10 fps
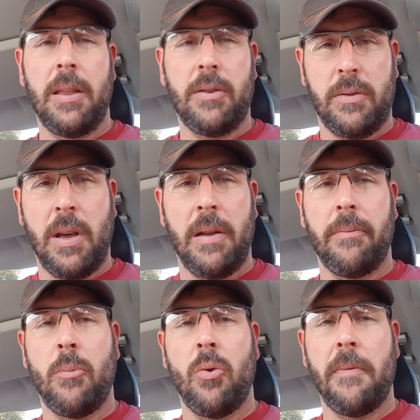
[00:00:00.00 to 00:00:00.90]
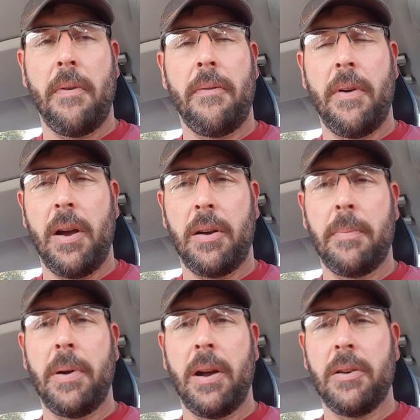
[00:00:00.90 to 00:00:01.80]
it's kind of more of a fair
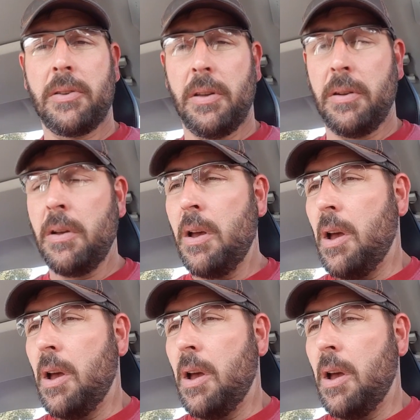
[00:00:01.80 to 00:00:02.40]
comparison